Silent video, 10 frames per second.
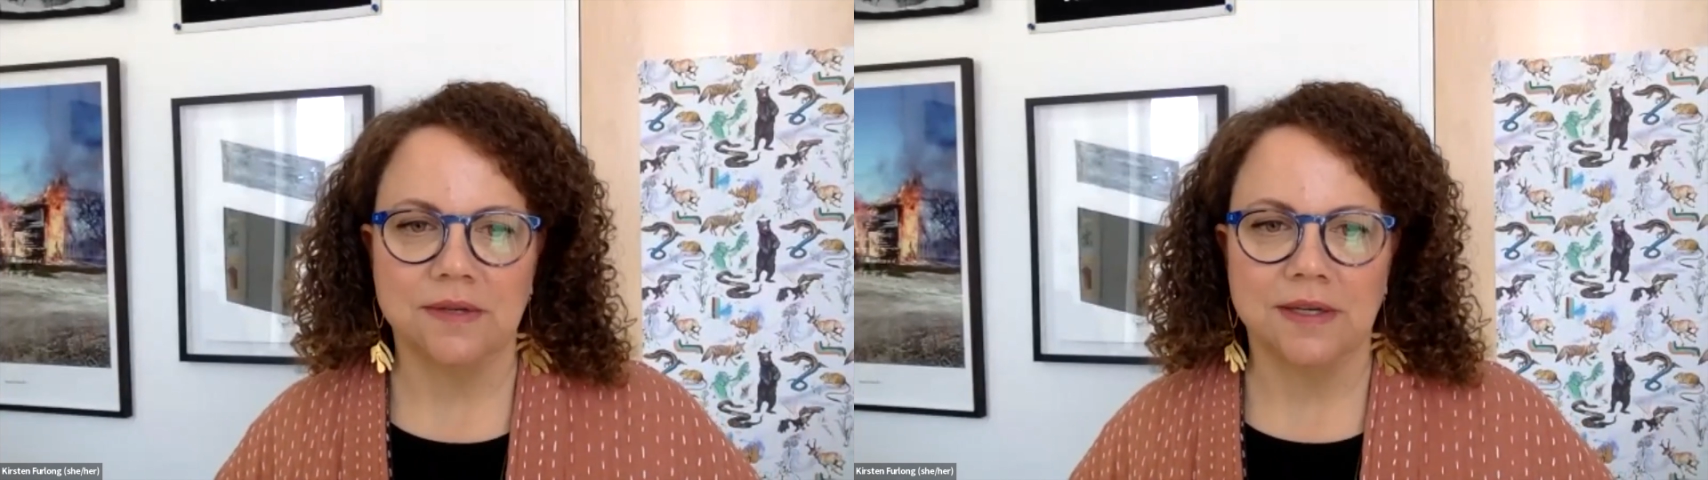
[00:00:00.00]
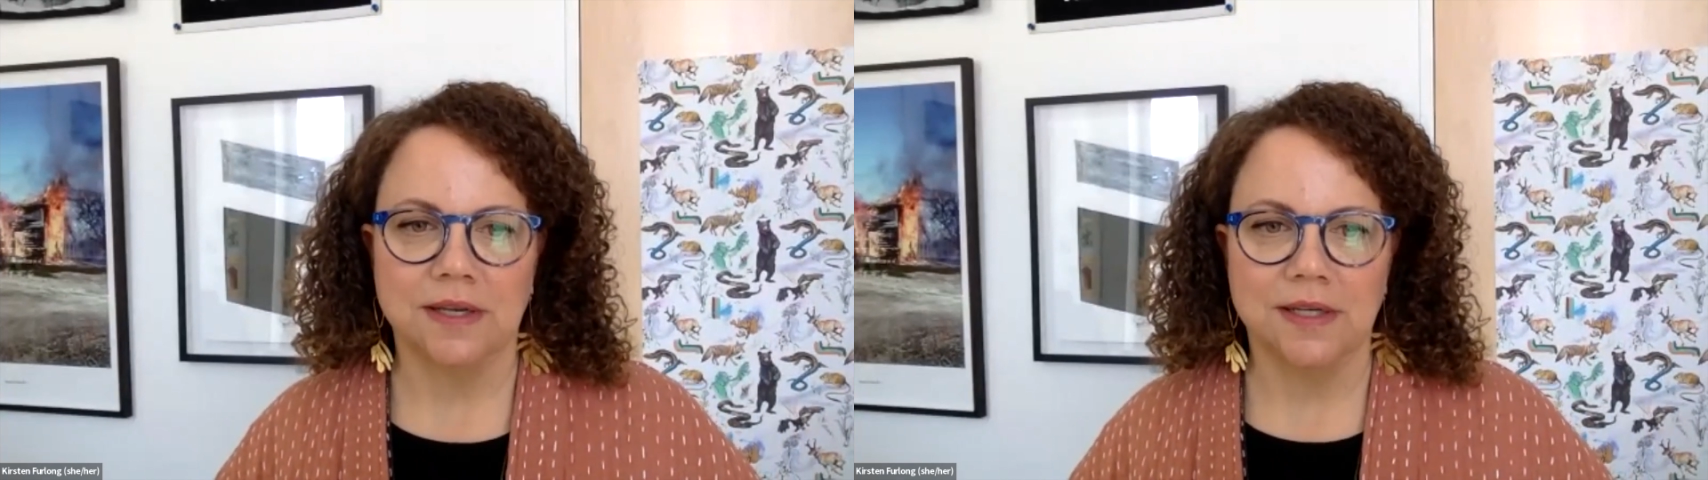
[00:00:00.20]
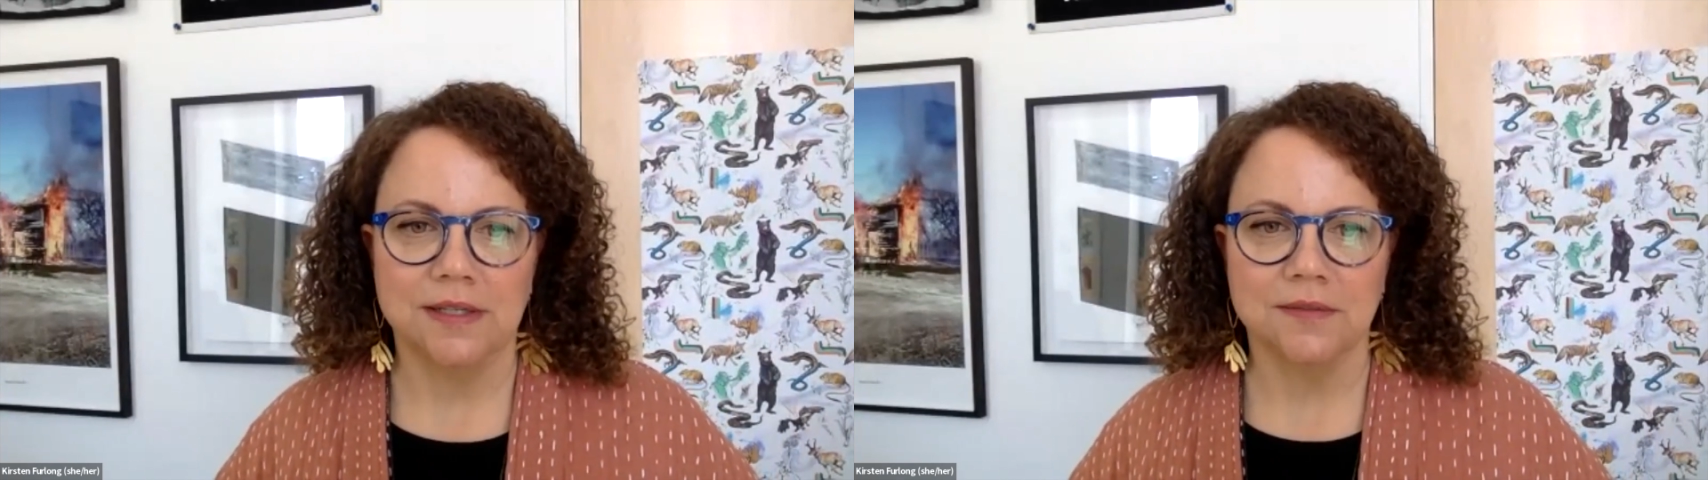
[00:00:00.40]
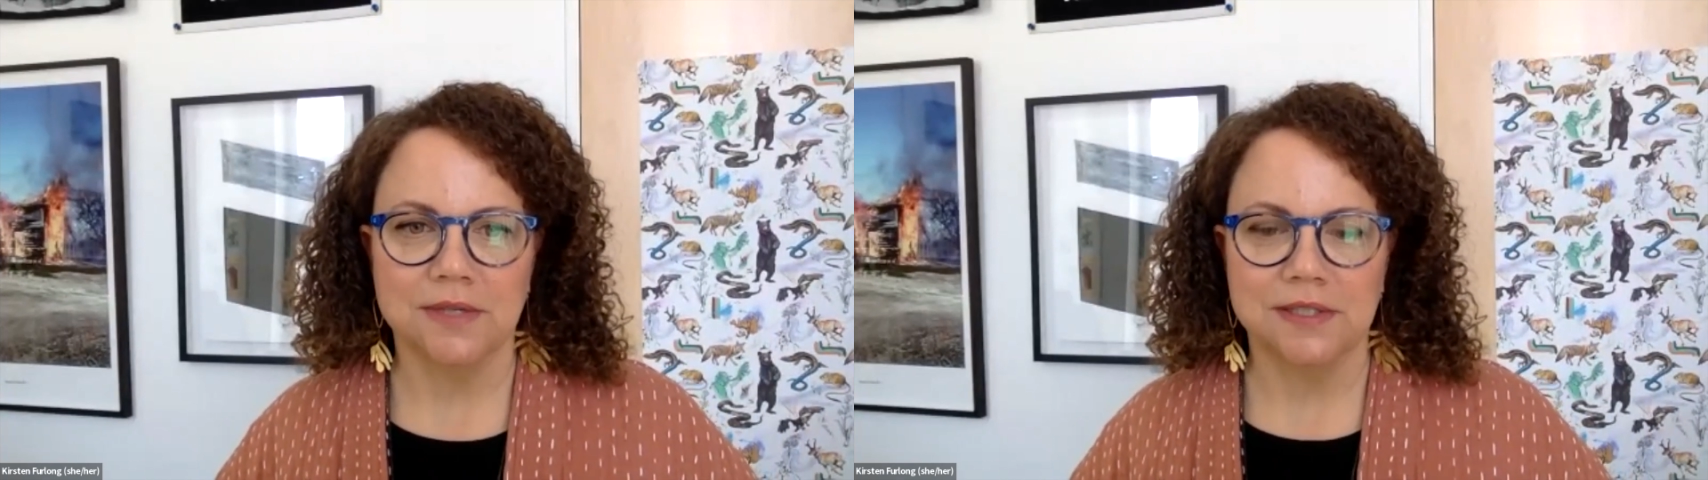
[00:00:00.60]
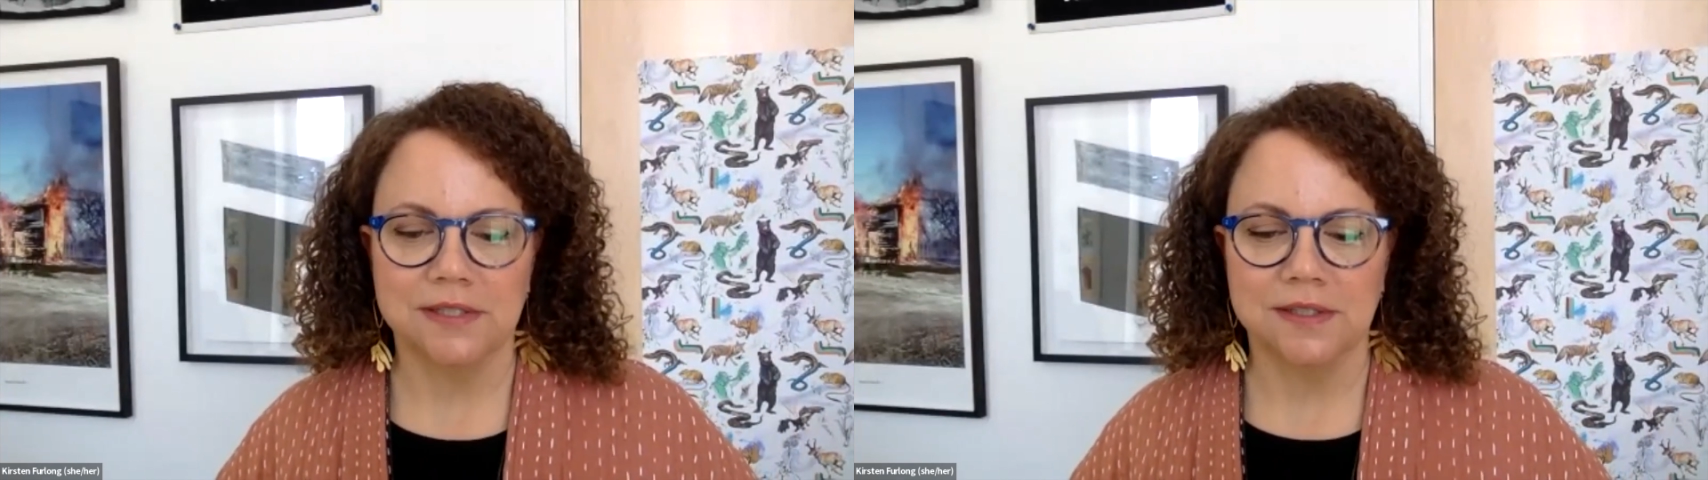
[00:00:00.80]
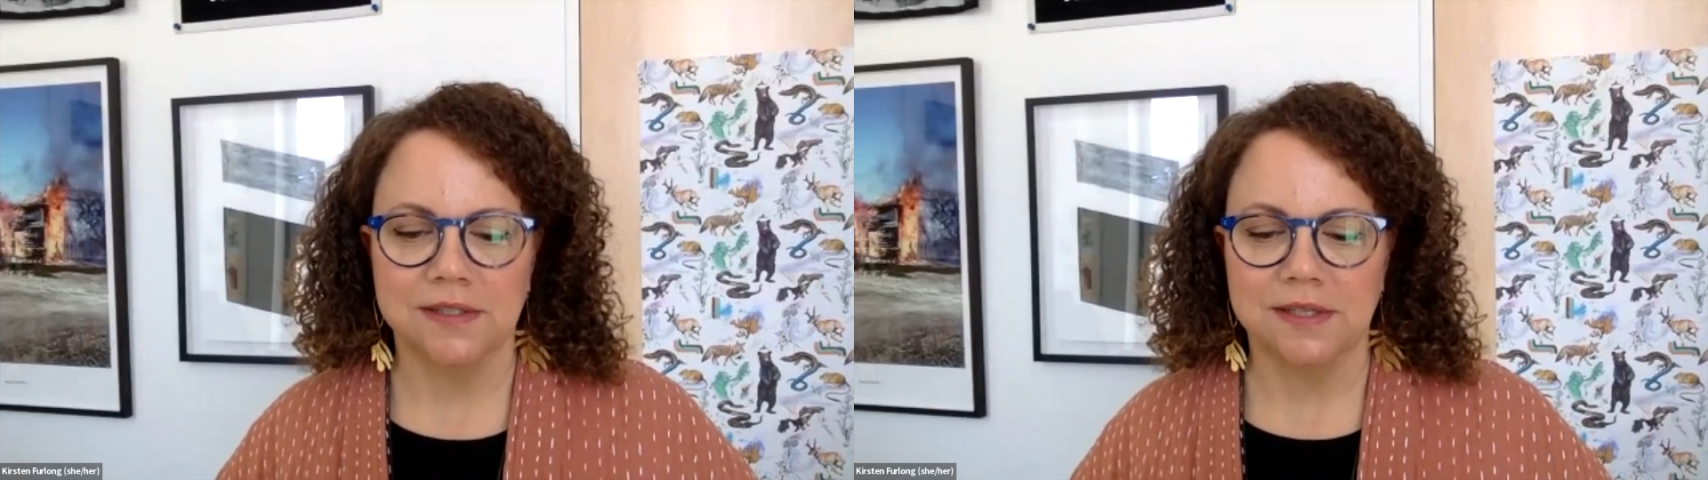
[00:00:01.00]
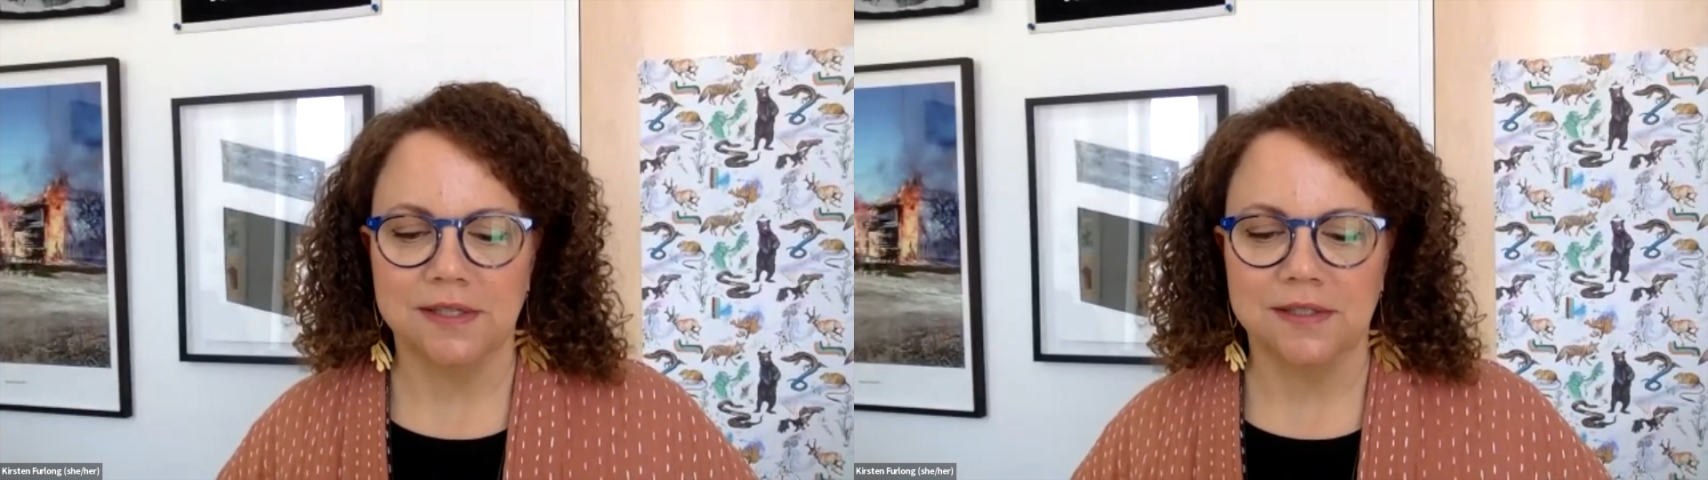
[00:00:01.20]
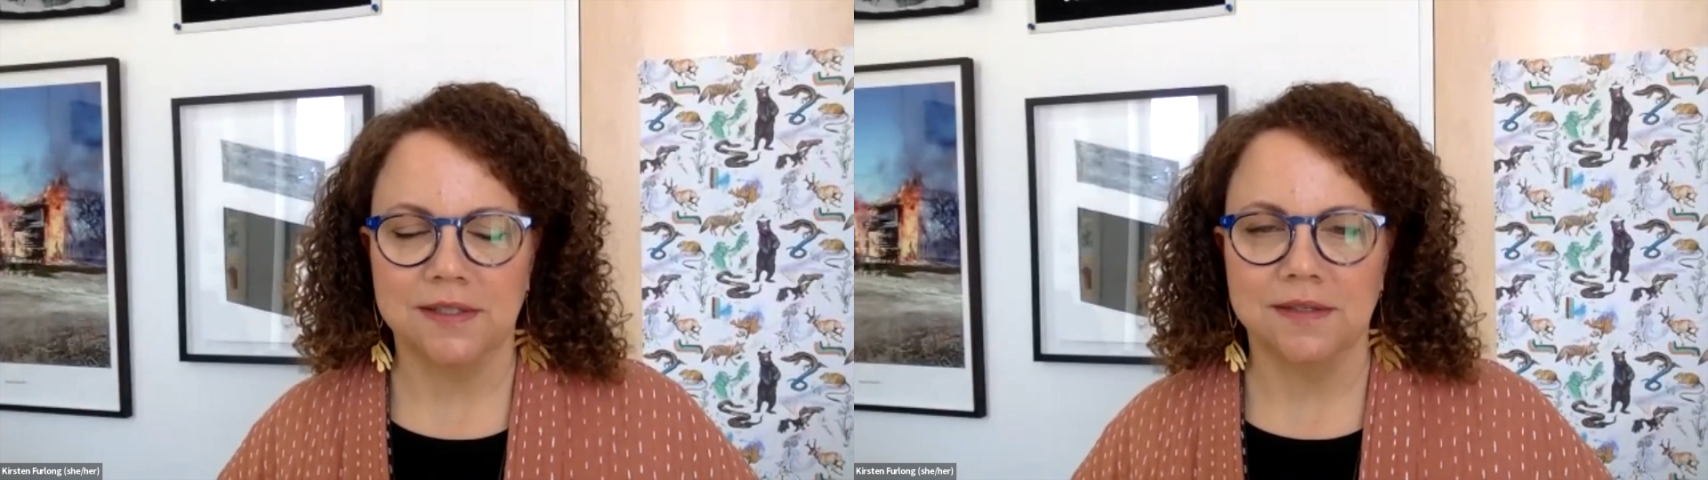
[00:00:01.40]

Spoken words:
getting to residencies